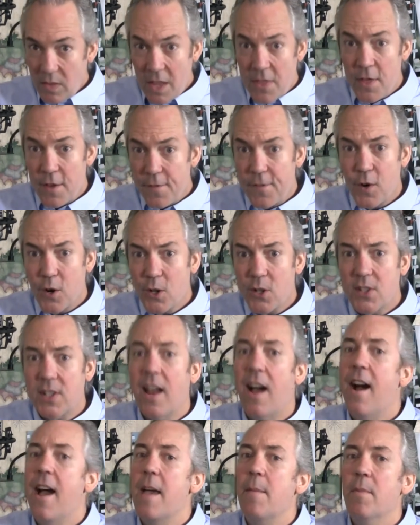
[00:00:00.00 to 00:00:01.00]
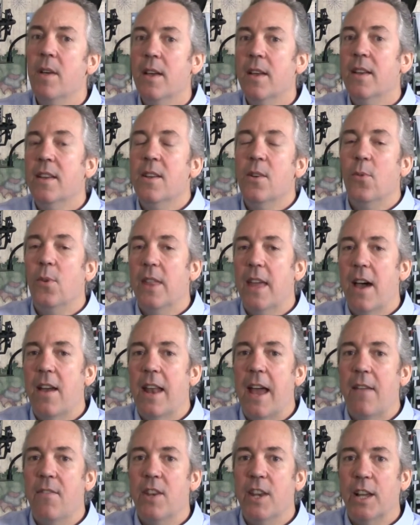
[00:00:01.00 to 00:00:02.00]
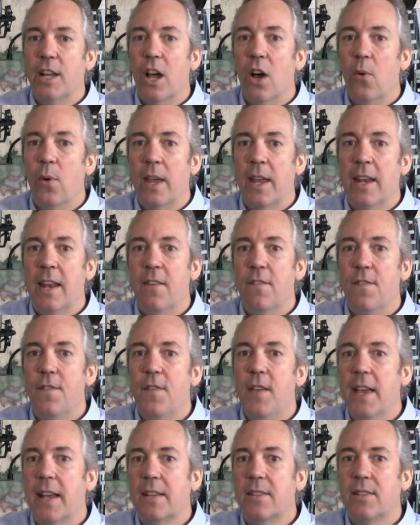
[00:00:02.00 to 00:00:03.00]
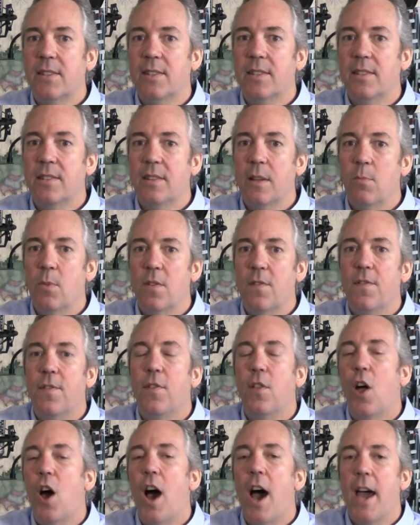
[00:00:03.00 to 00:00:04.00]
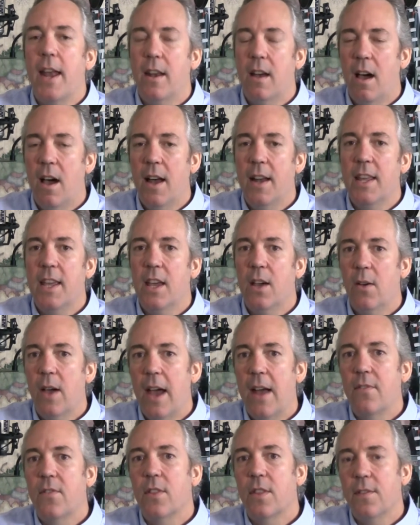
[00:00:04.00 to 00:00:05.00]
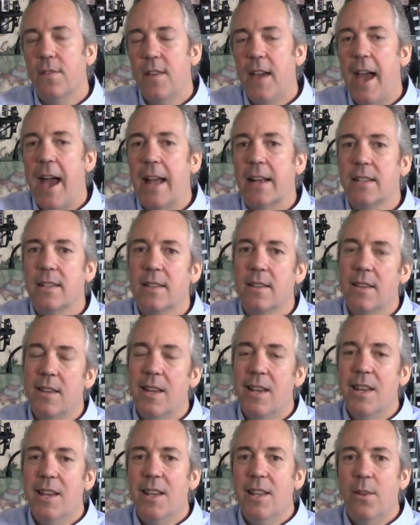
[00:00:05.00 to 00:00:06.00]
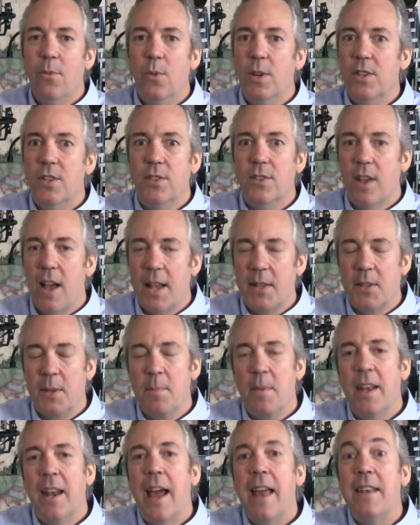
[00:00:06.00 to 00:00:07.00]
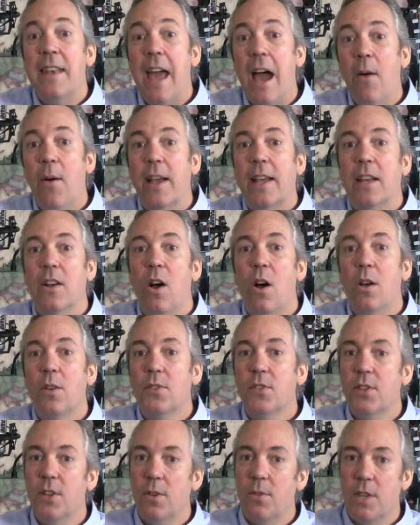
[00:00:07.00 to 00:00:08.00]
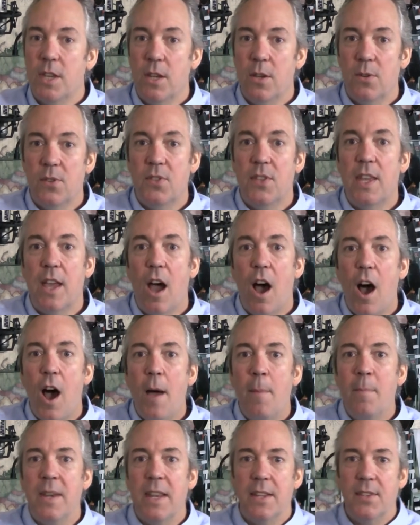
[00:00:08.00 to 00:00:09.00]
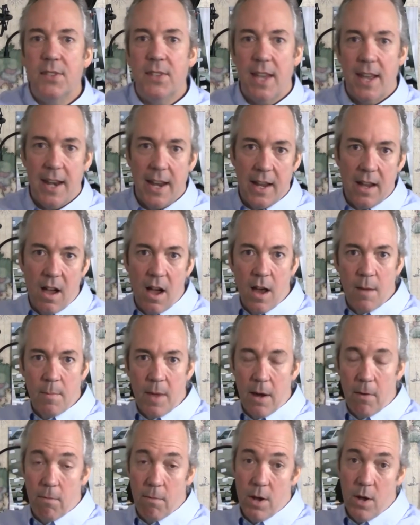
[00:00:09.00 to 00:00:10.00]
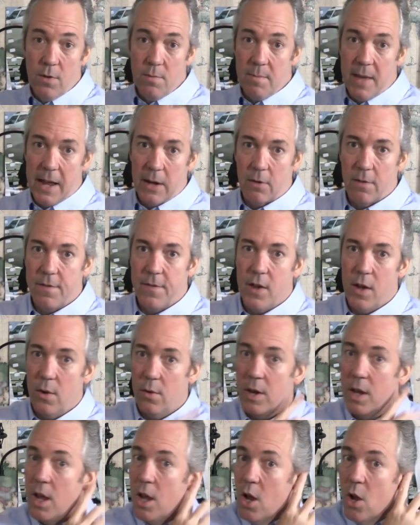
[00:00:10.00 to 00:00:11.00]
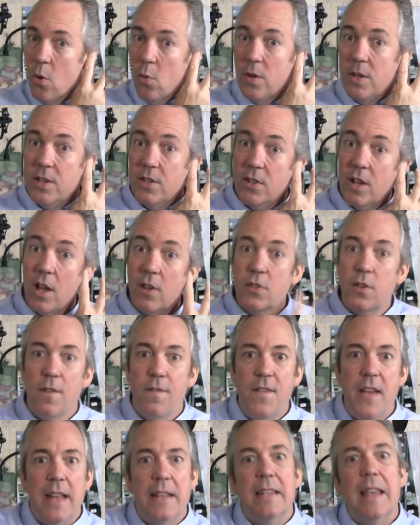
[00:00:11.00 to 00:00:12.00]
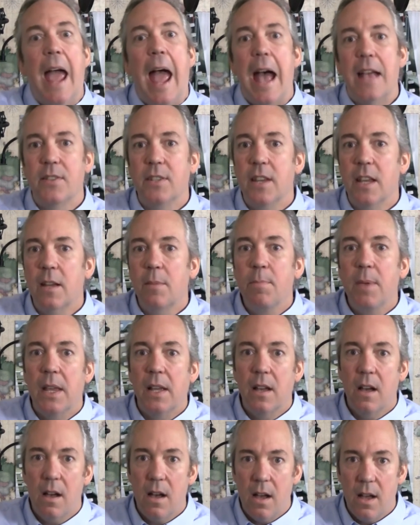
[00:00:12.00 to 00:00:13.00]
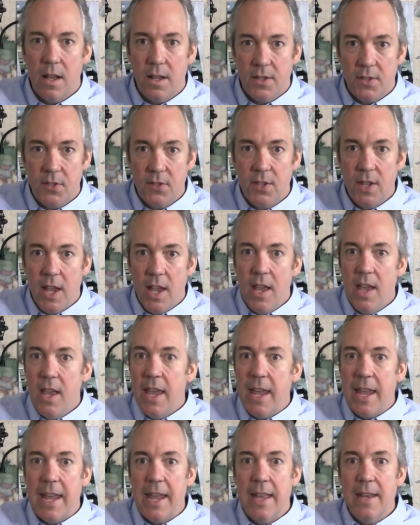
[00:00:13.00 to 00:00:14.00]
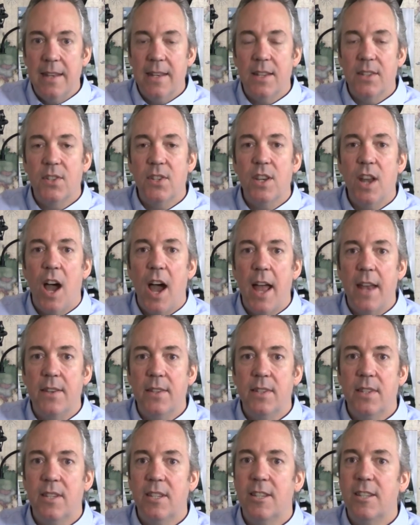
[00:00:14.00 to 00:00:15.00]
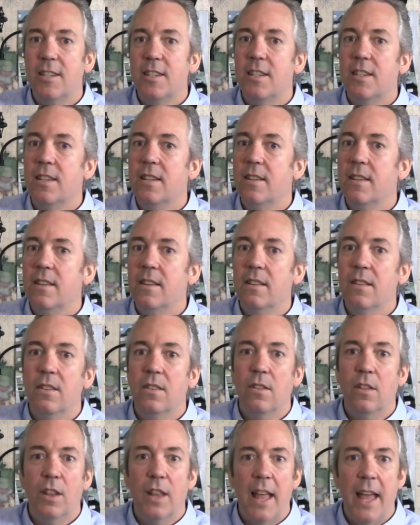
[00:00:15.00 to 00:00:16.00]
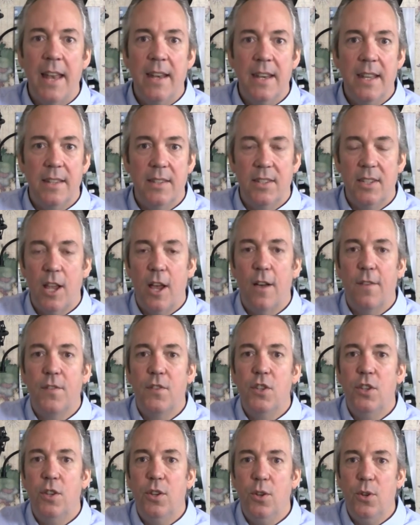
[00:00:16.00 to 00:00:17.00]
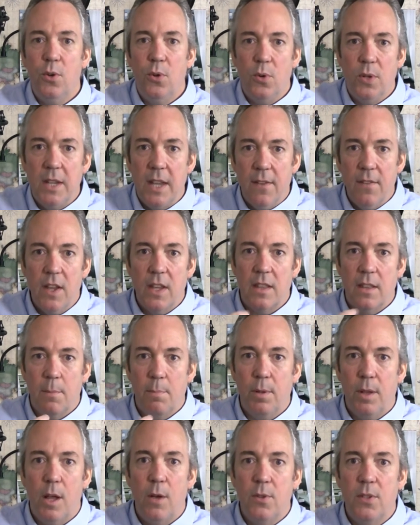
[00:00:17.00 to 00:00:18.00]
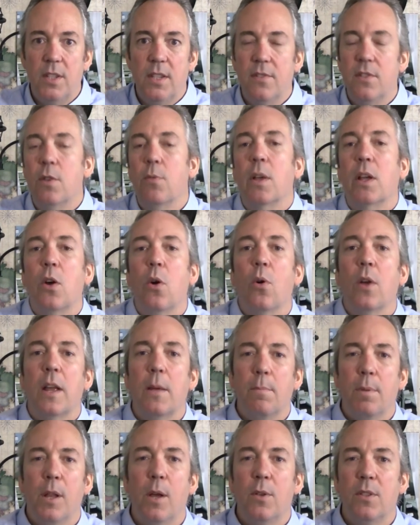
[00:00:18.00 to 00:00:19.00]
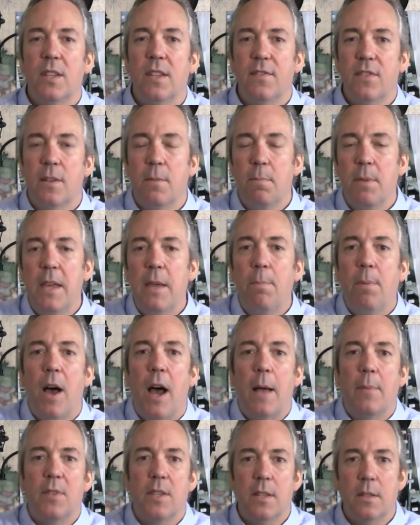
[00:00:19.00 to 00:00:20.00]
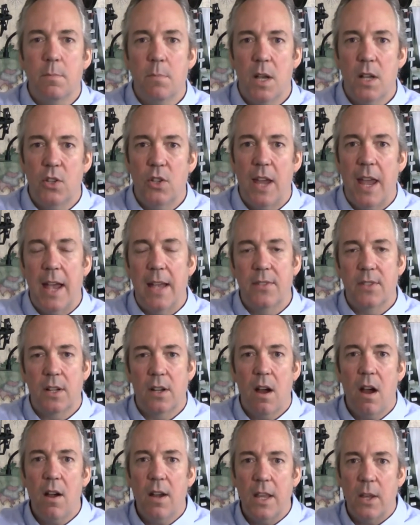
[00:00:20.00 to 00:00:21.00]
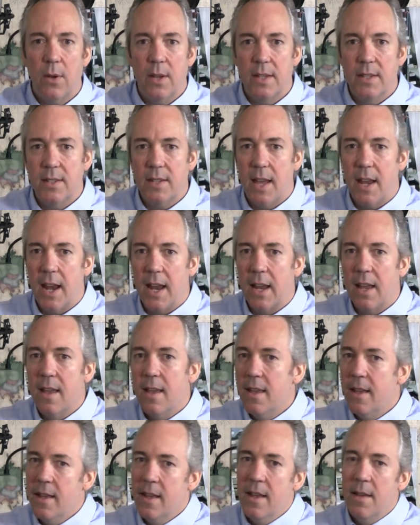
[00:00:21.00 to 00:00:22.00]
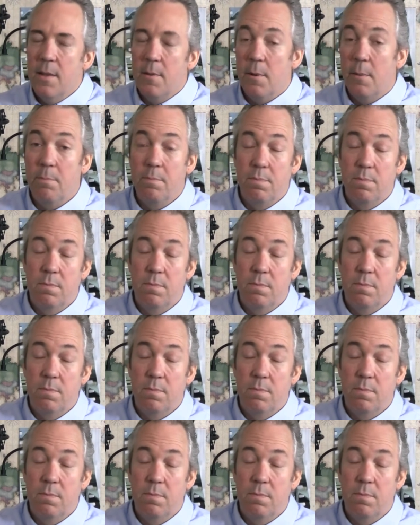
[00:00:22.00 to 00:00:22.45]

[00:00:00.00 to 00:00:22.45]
the first time without having to go in and fix somewhat flawed audio after the fact, which is awesome. And now I can also use the Omni setting on my Rode microphone, which is also fantastic because it does not lend itself to giving the plosive, to recording plosives and P-pops as much as a cardioid setting. The